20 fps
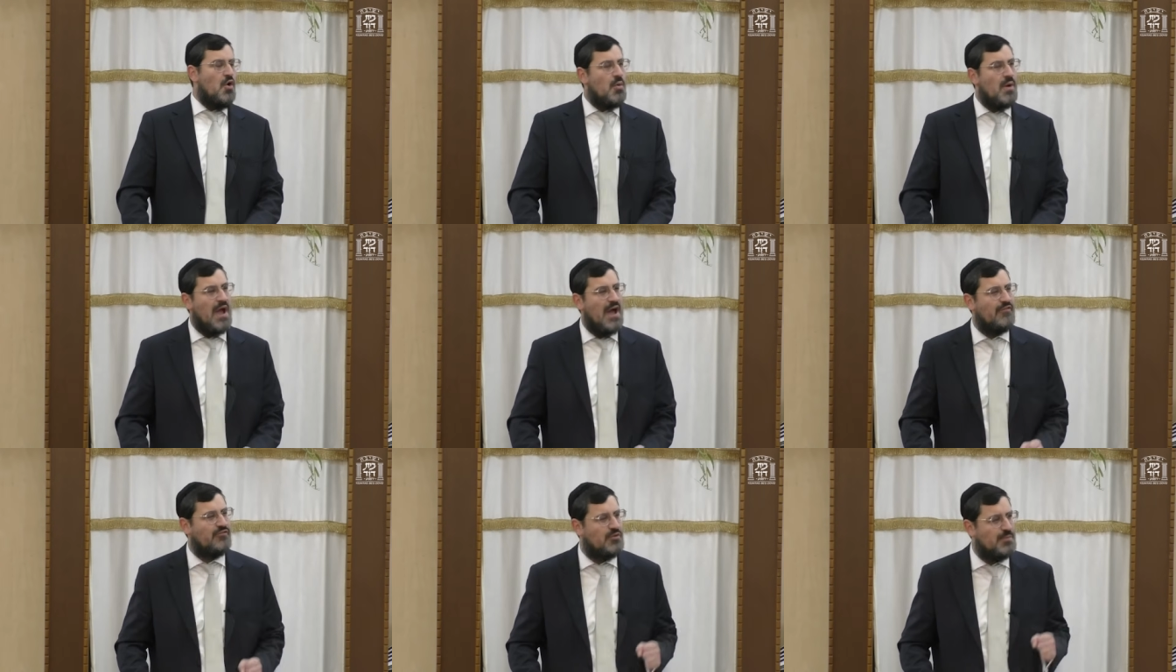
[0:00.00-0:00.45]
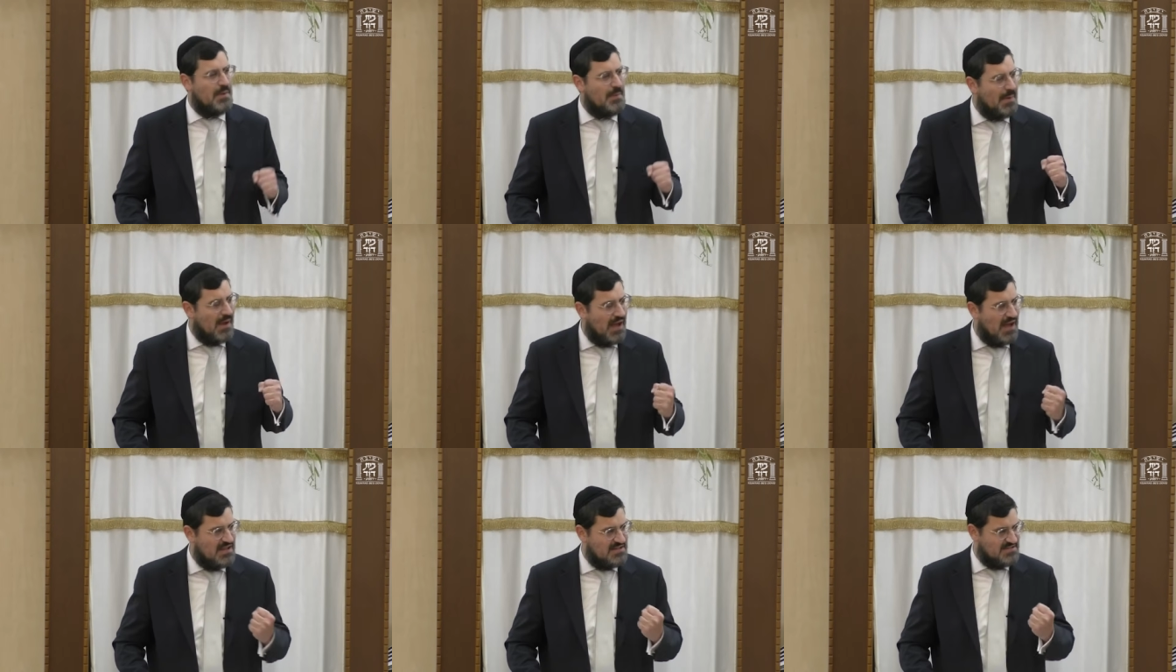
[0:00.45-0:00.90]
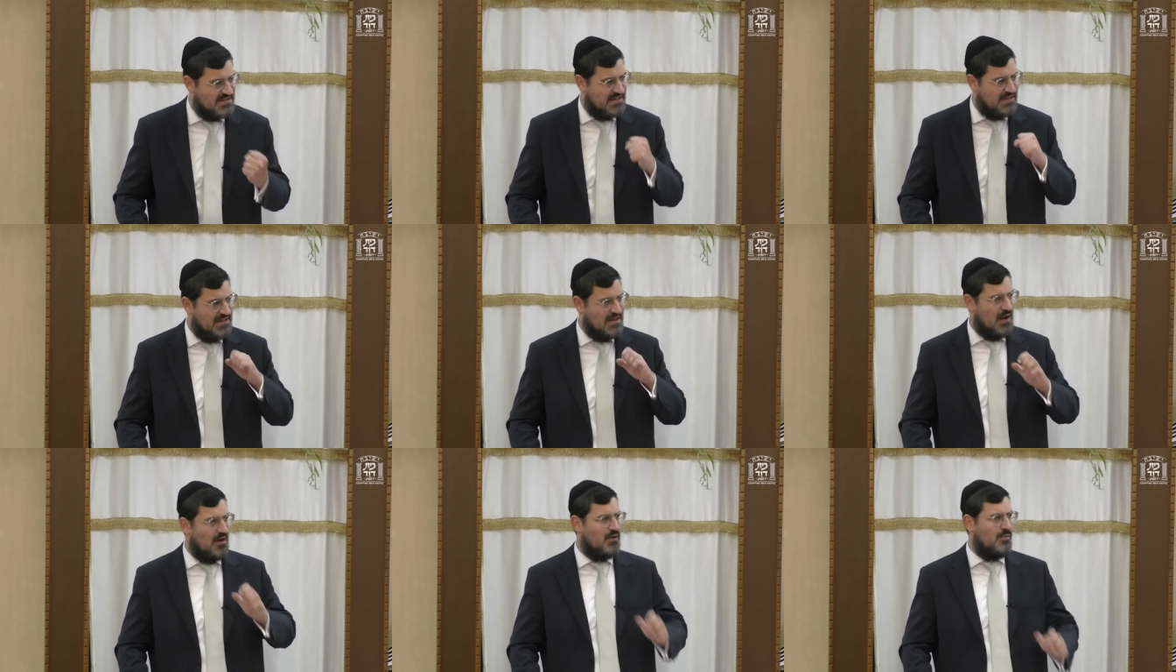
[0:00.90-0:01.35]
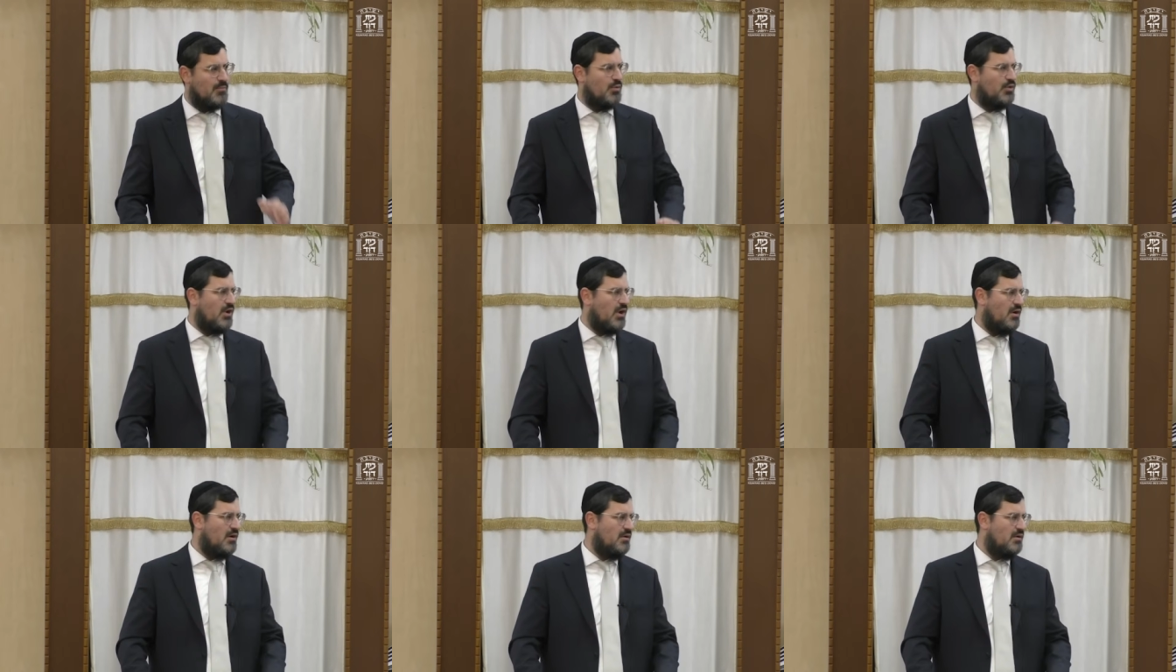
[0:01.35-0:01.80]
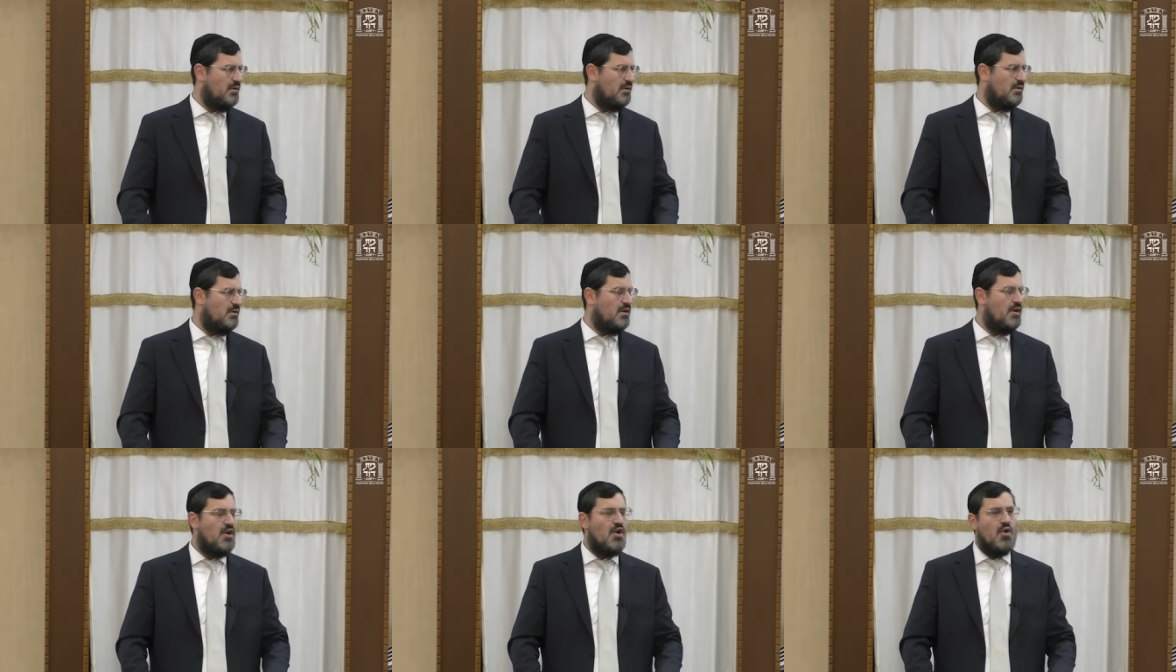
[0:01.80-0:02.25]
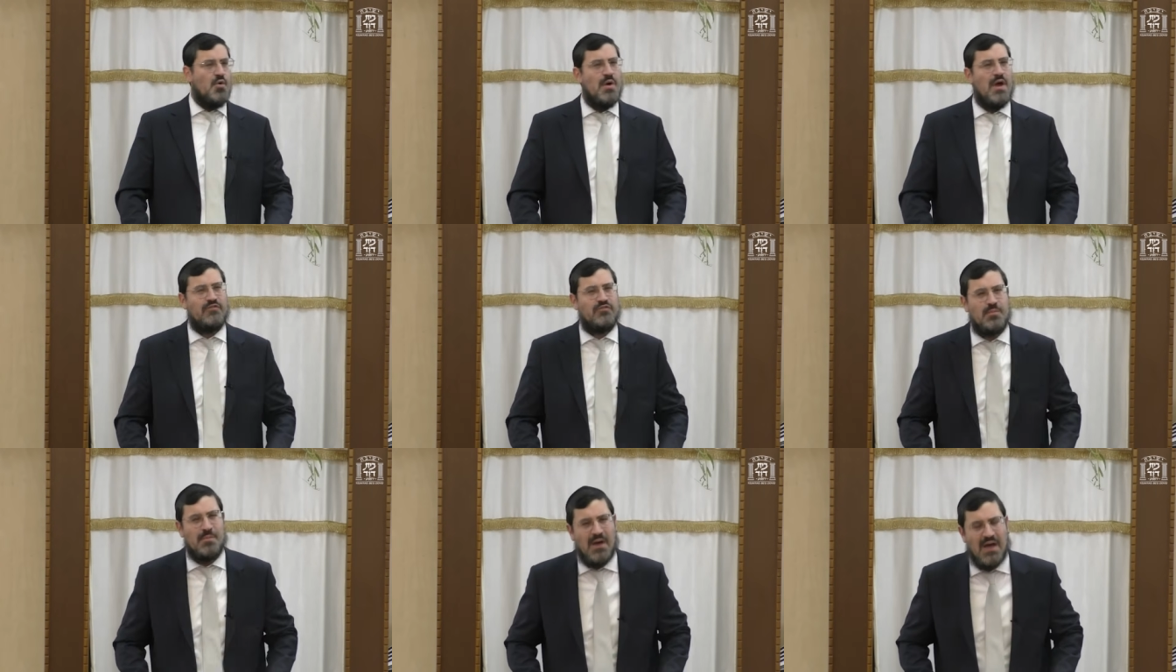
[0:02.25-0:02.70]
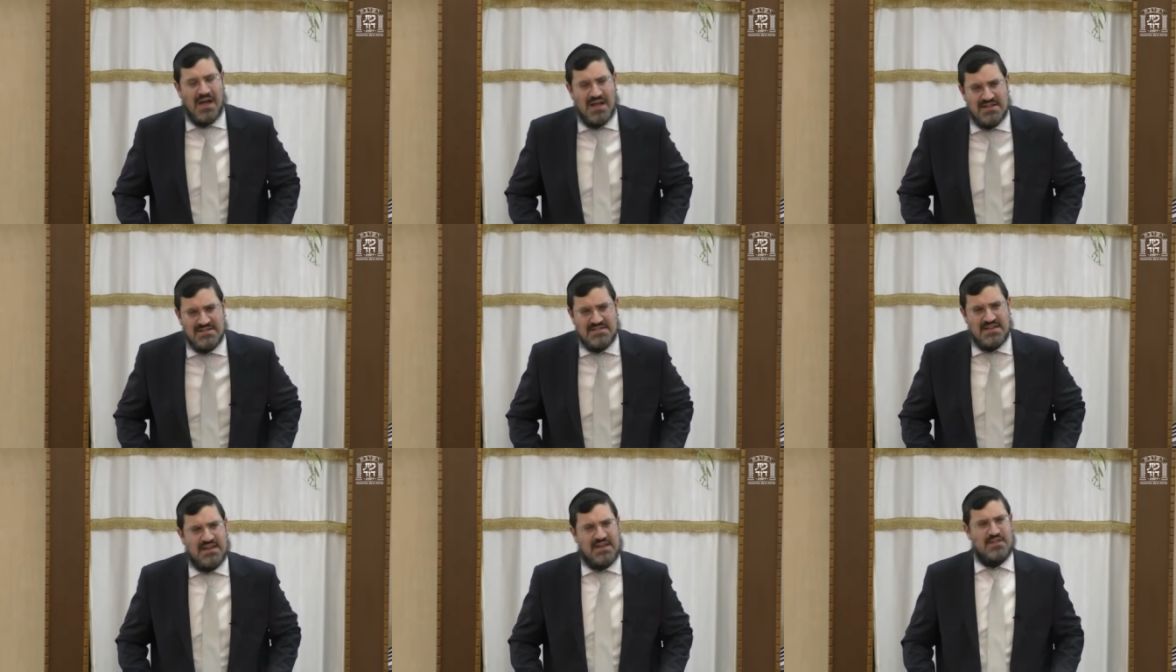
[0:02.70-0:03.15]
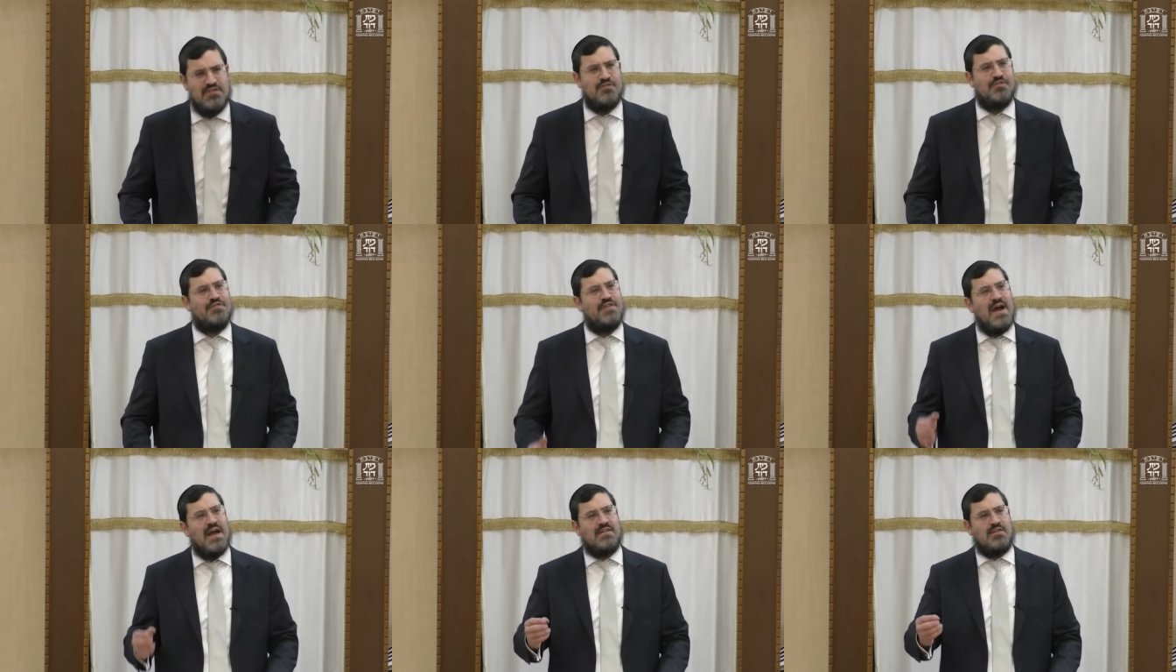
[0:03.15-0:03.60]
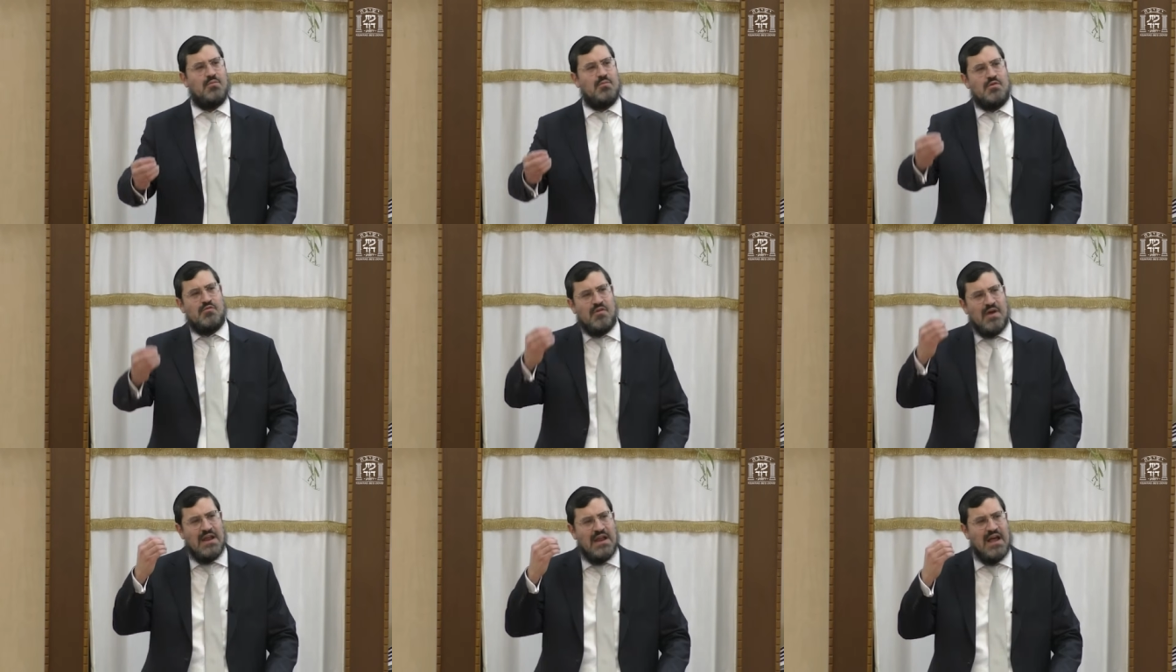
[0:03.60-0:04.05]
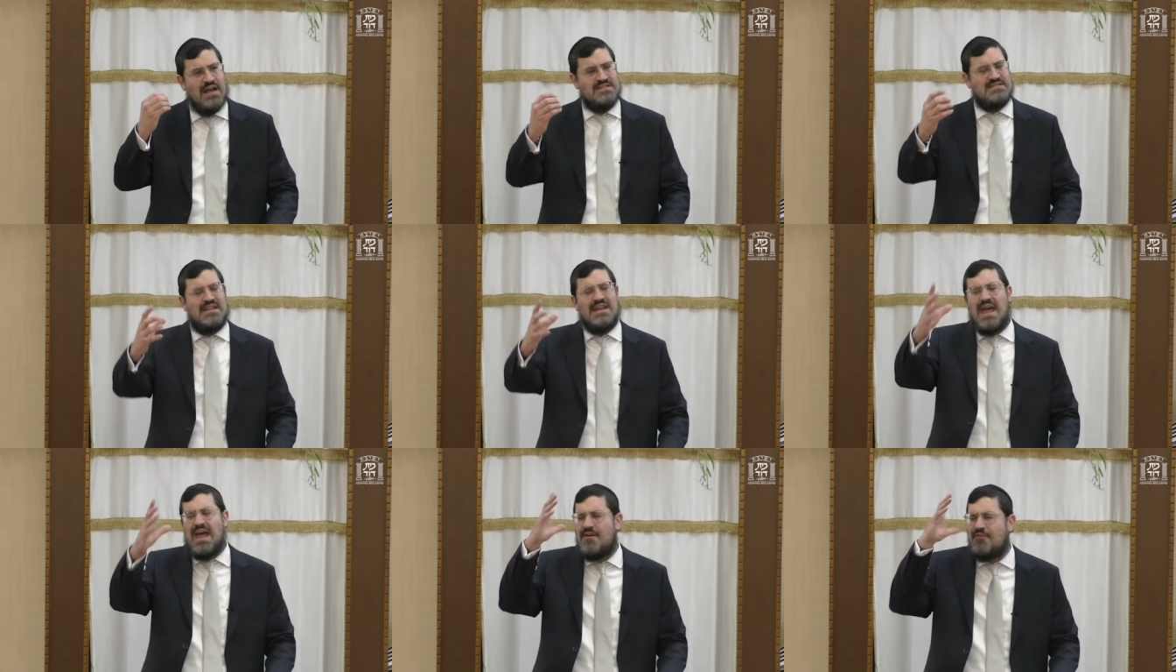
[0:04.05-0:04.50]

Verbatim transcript: We have to be machazik in our emunah. We have to machazik in the fact that we realize that